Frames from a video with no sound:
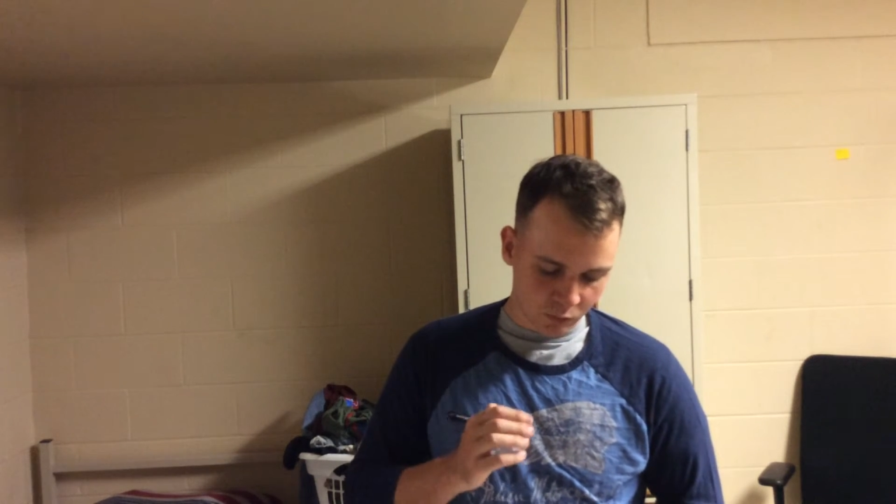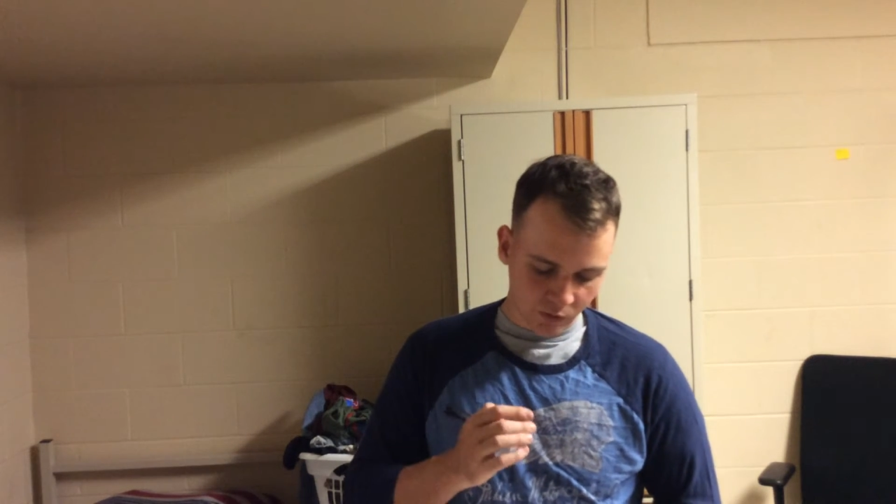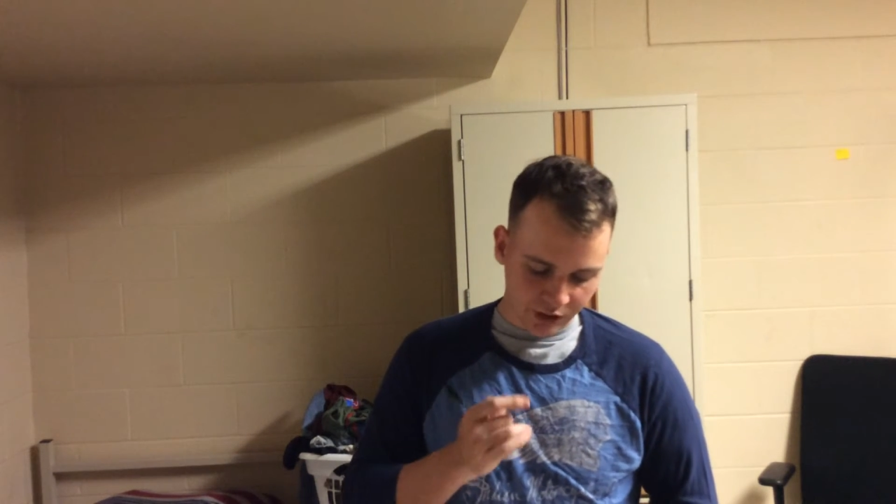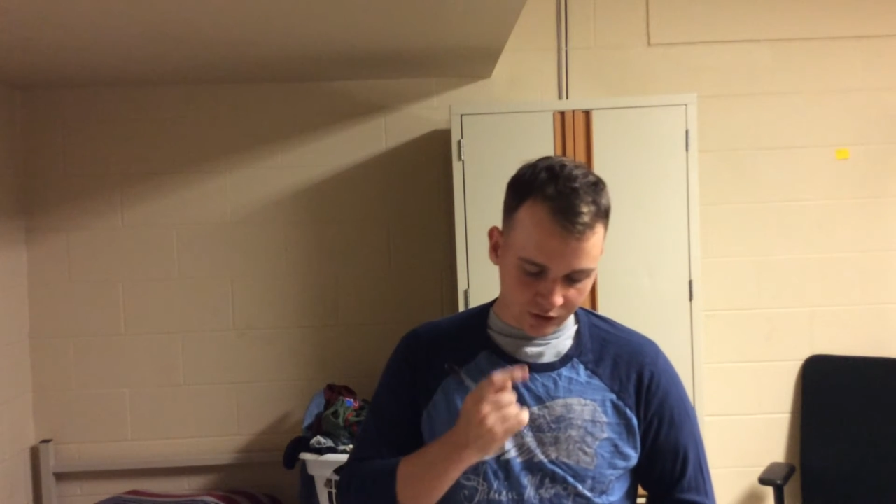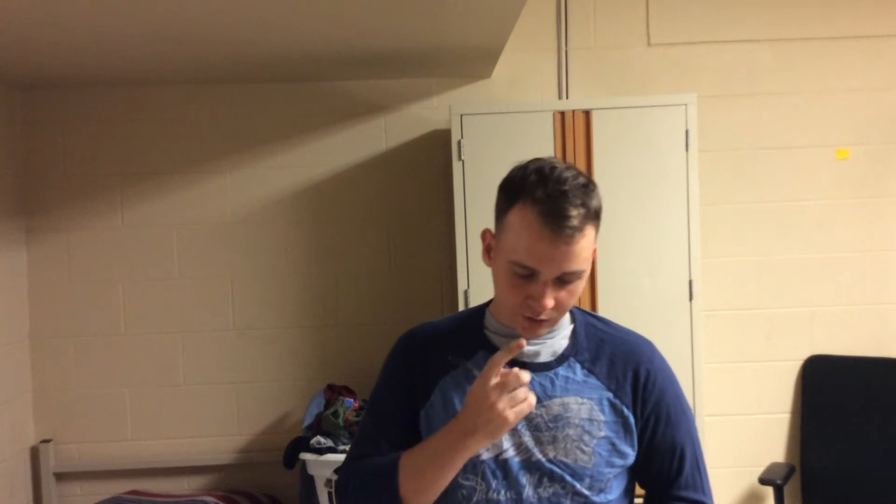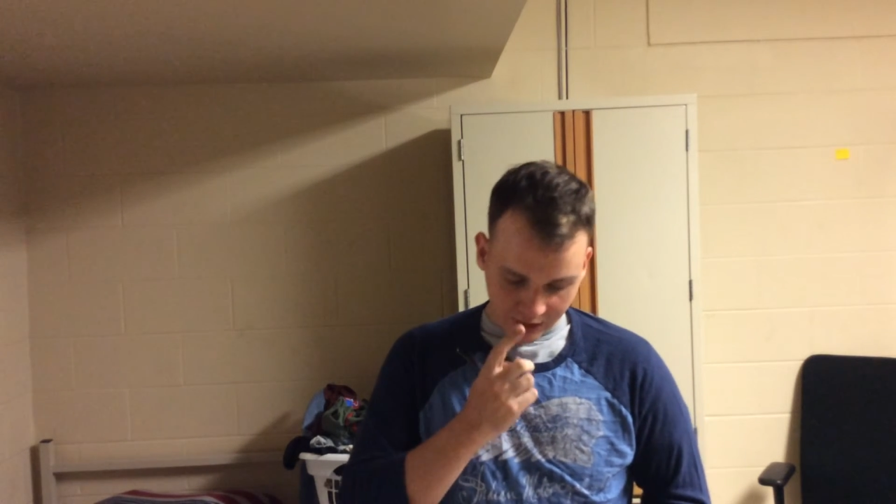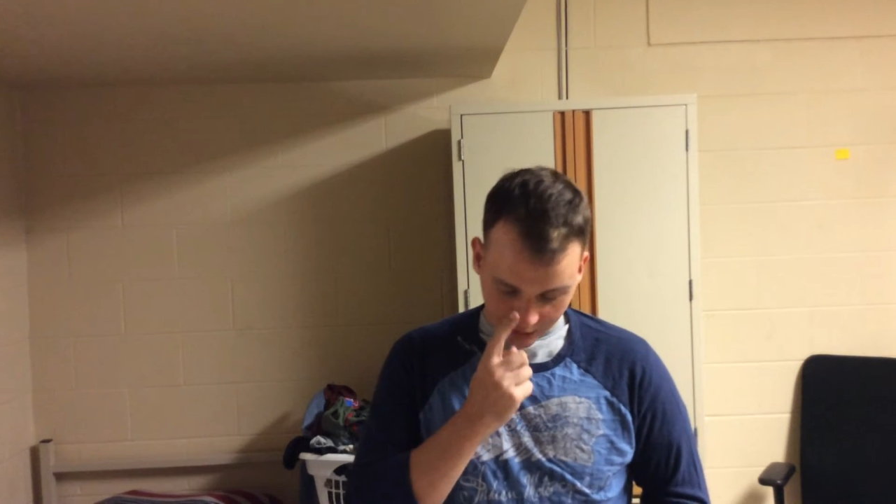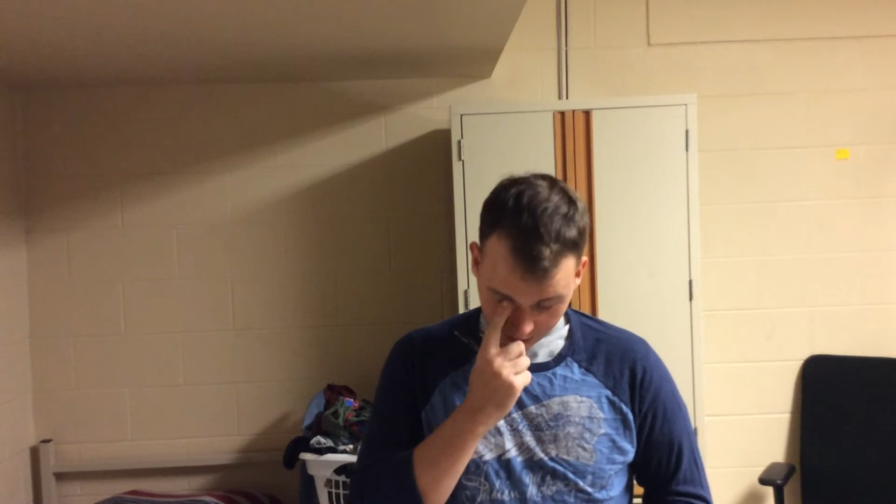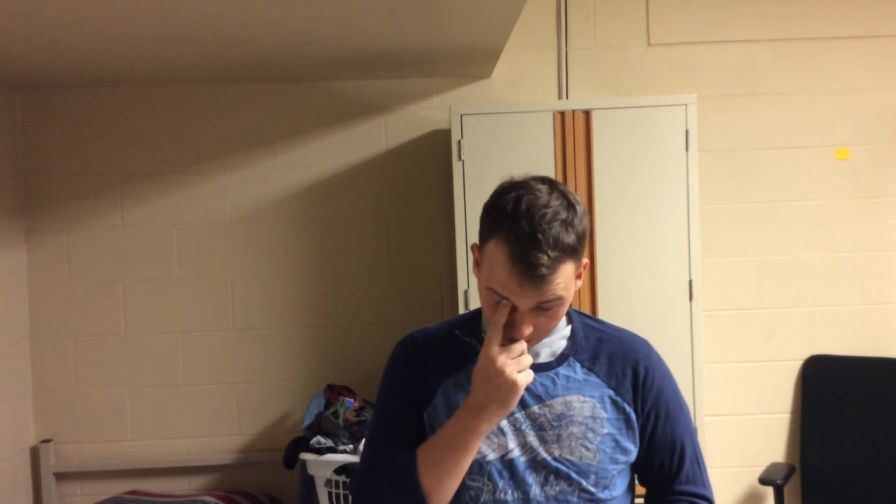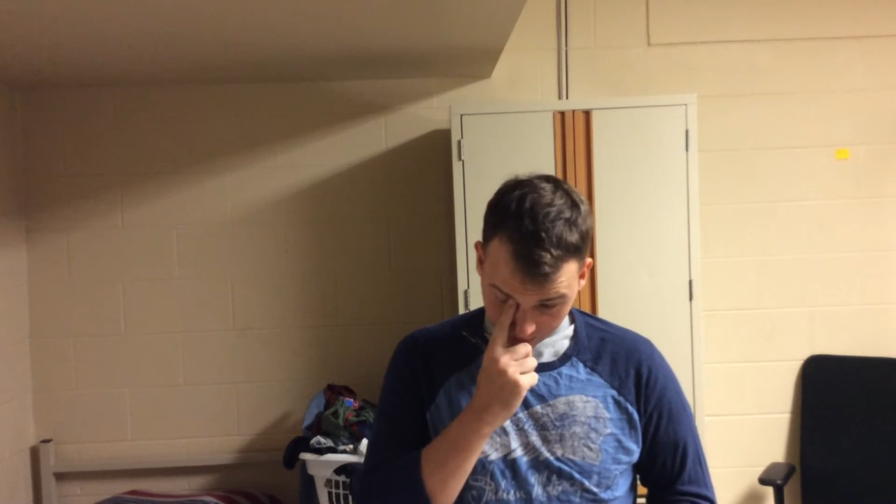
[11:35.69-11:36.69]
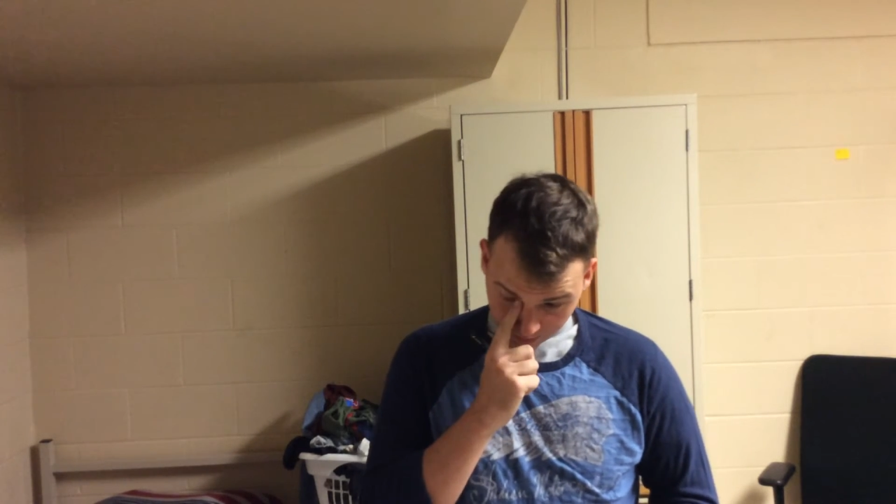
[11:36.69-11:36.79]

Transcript: movie also had